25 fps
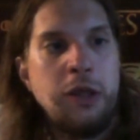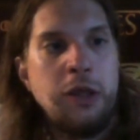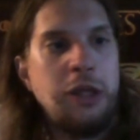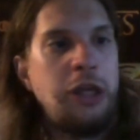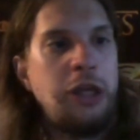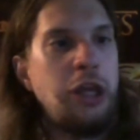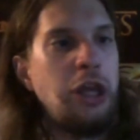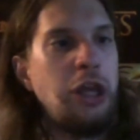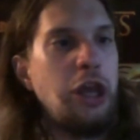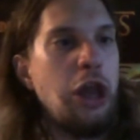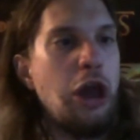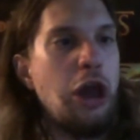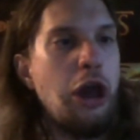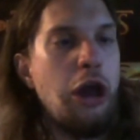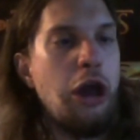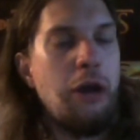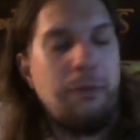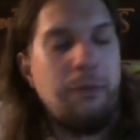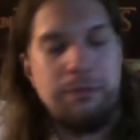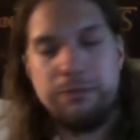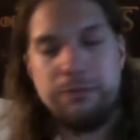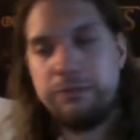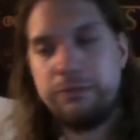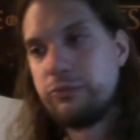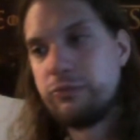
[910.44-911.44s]
He
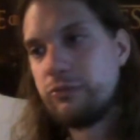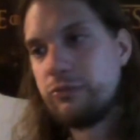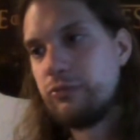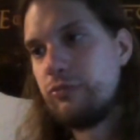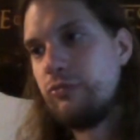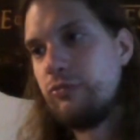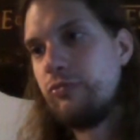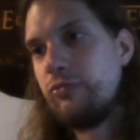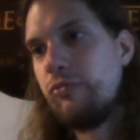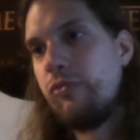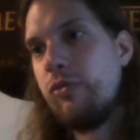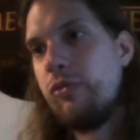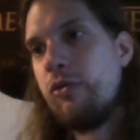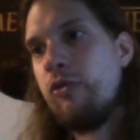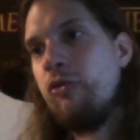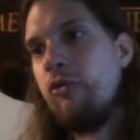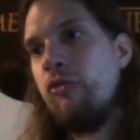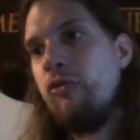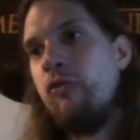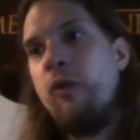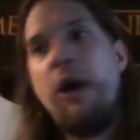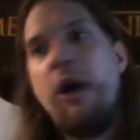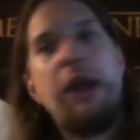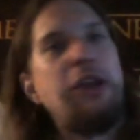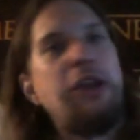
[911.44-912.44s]

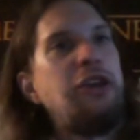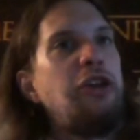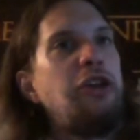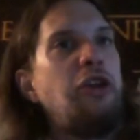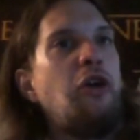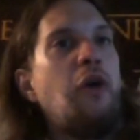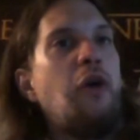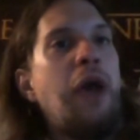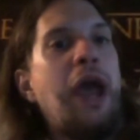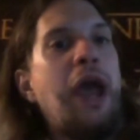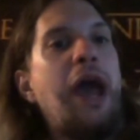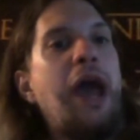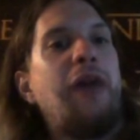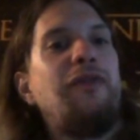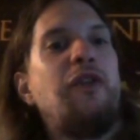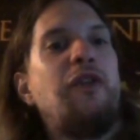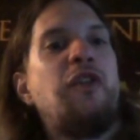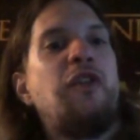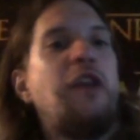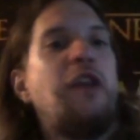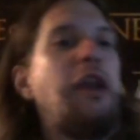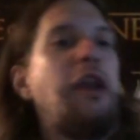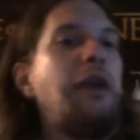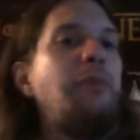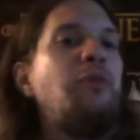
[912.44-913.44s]
like, you know, had the
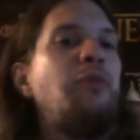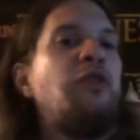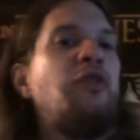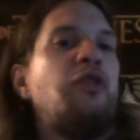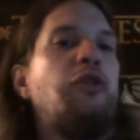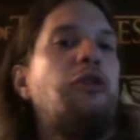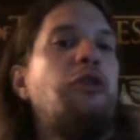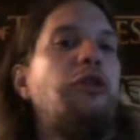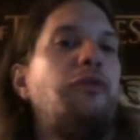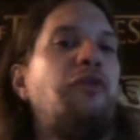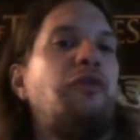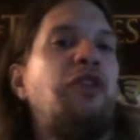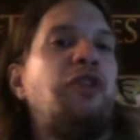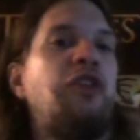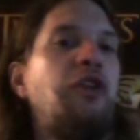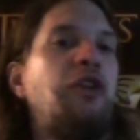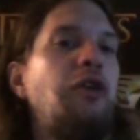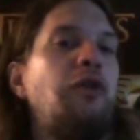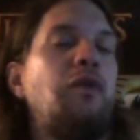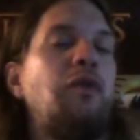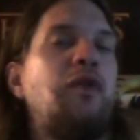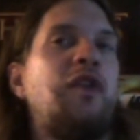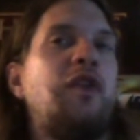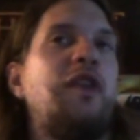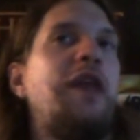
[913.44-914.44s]
same sort of
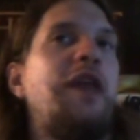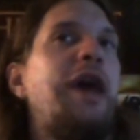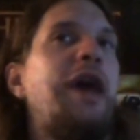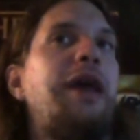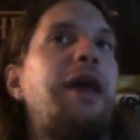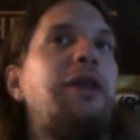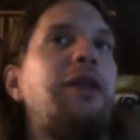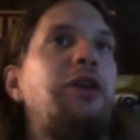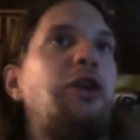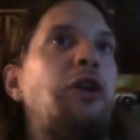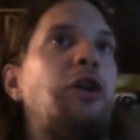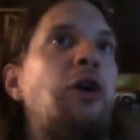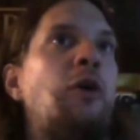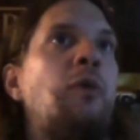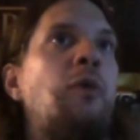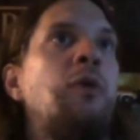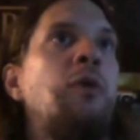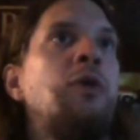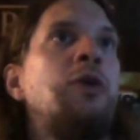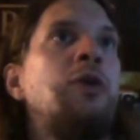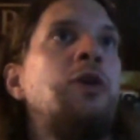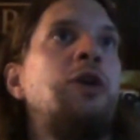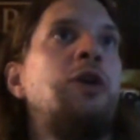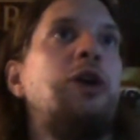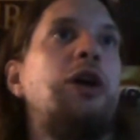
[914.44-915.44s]
suits that, you know,
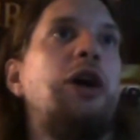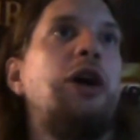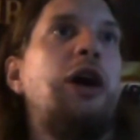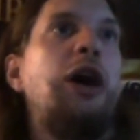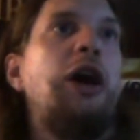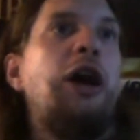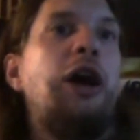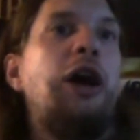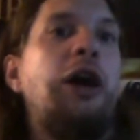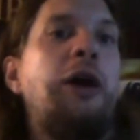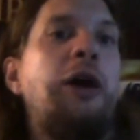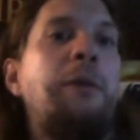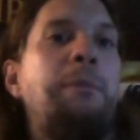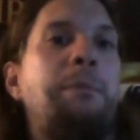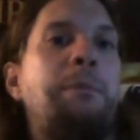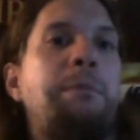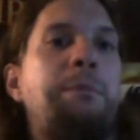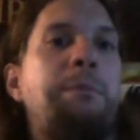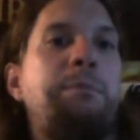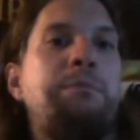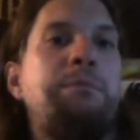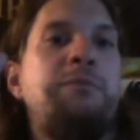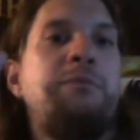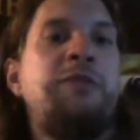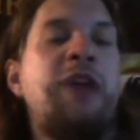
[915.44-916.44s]
uh,
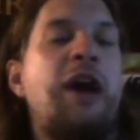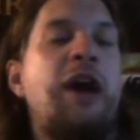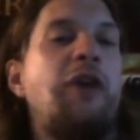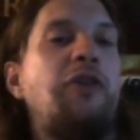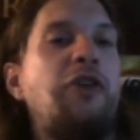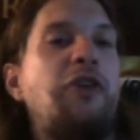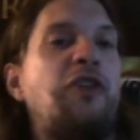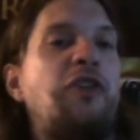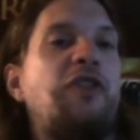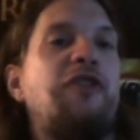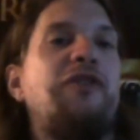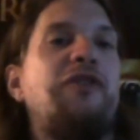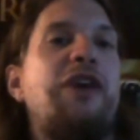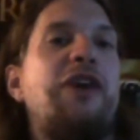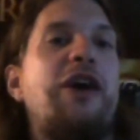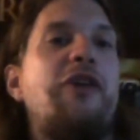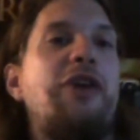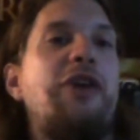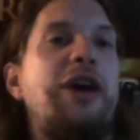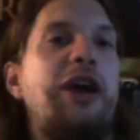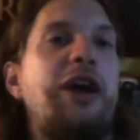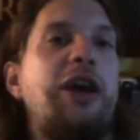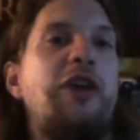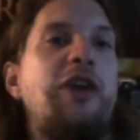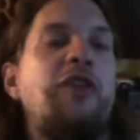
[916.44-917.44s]
Telly
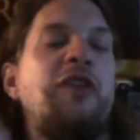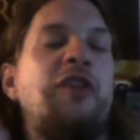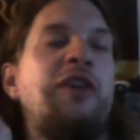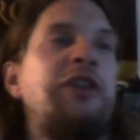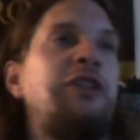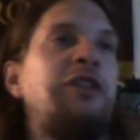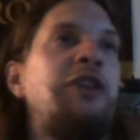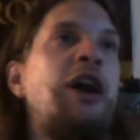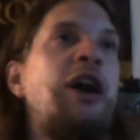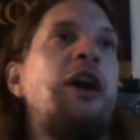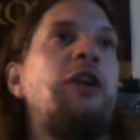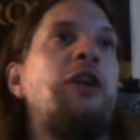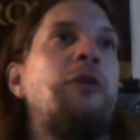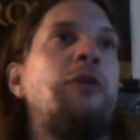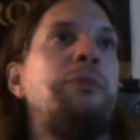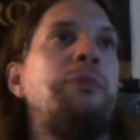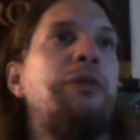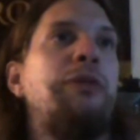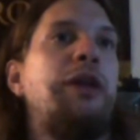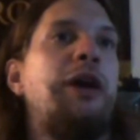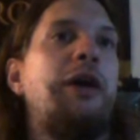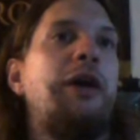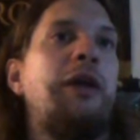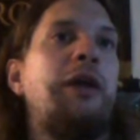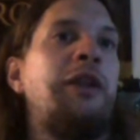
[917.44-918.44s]
Savalas and Donald
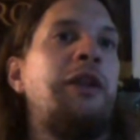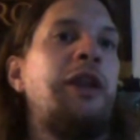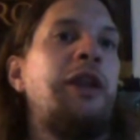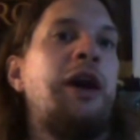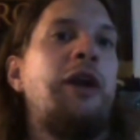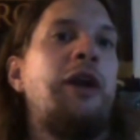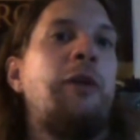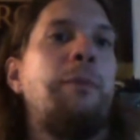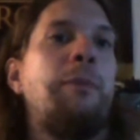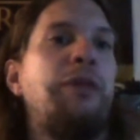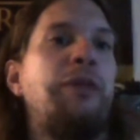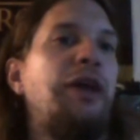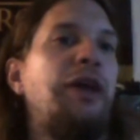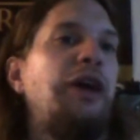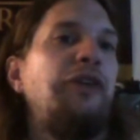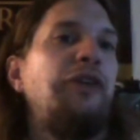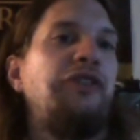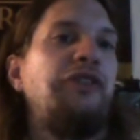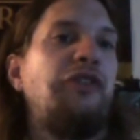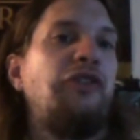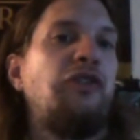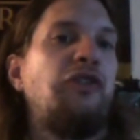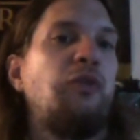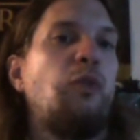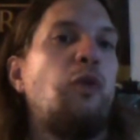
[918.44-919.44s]

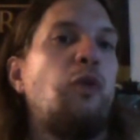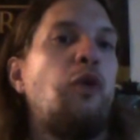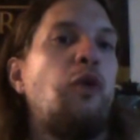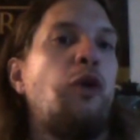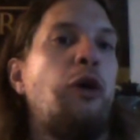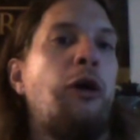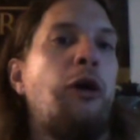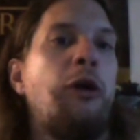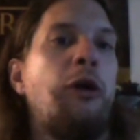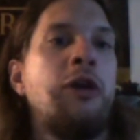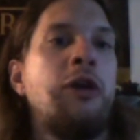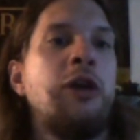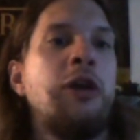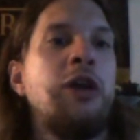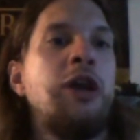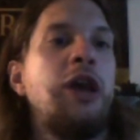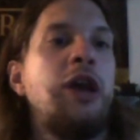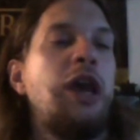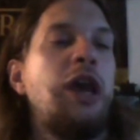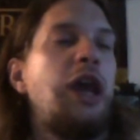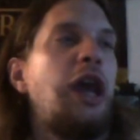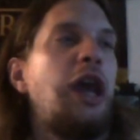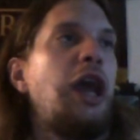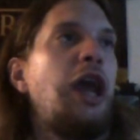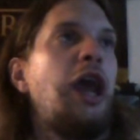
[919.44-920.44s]
Pleasance wore,
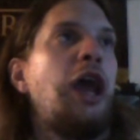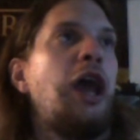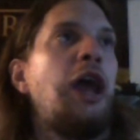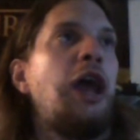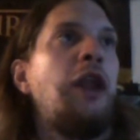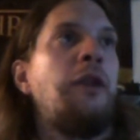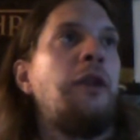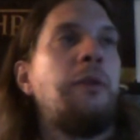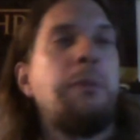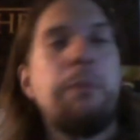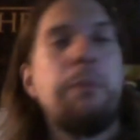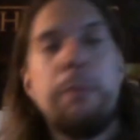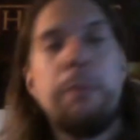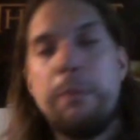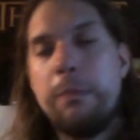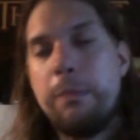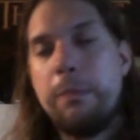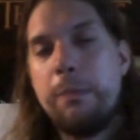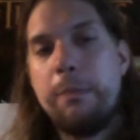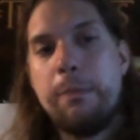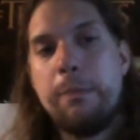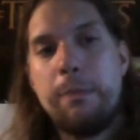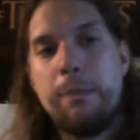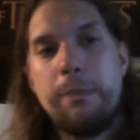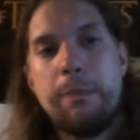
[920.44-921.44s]
and
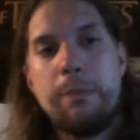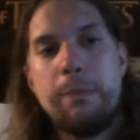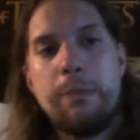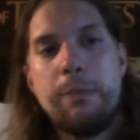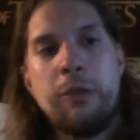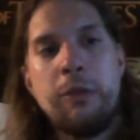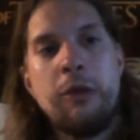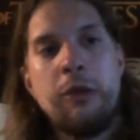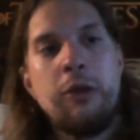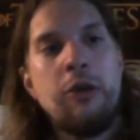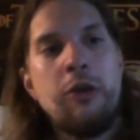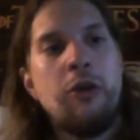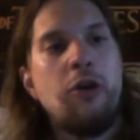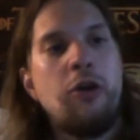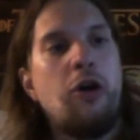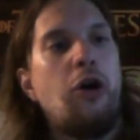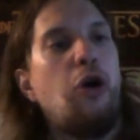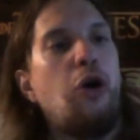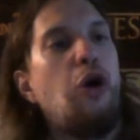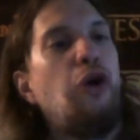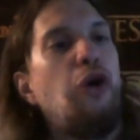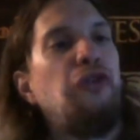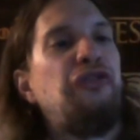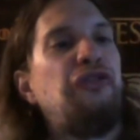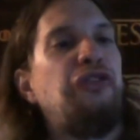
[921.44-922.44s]

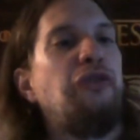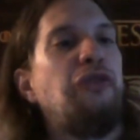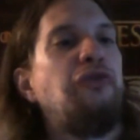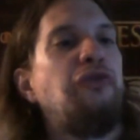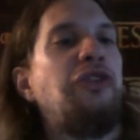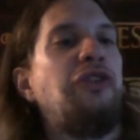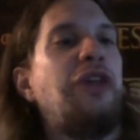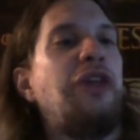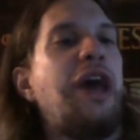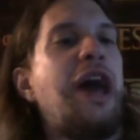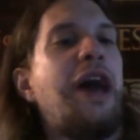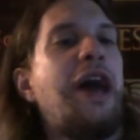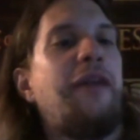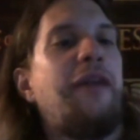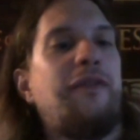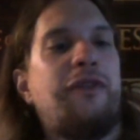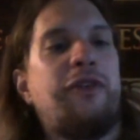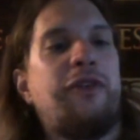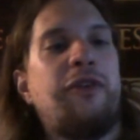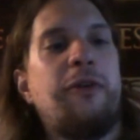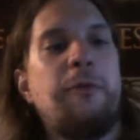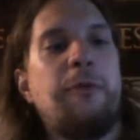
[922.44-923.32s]
also to that